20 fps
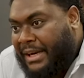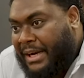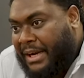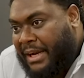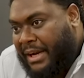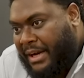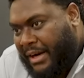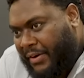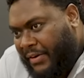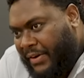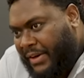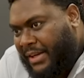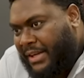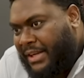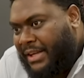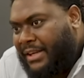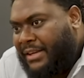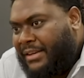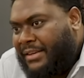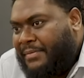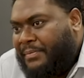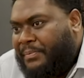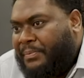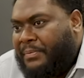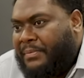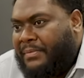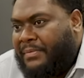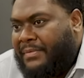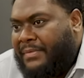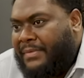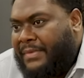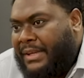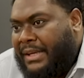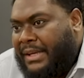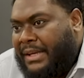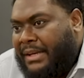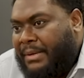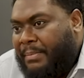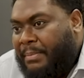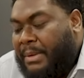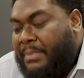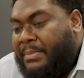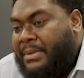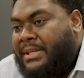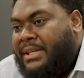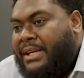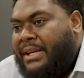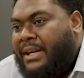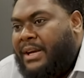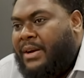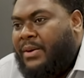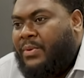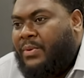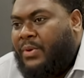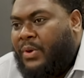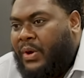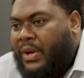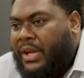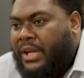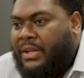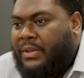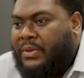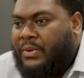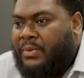Currently, members can now log into